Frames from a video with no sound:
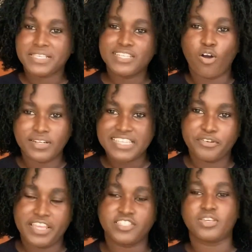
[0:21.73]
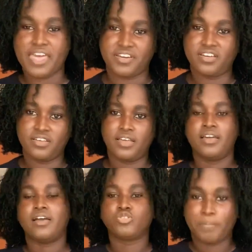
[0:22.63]
For the purpose of this video, we
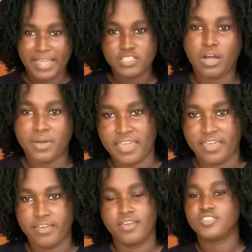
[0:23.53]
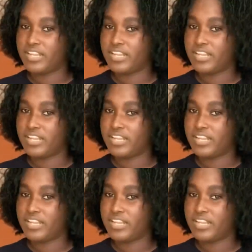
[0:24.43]
will call it the quarantine deep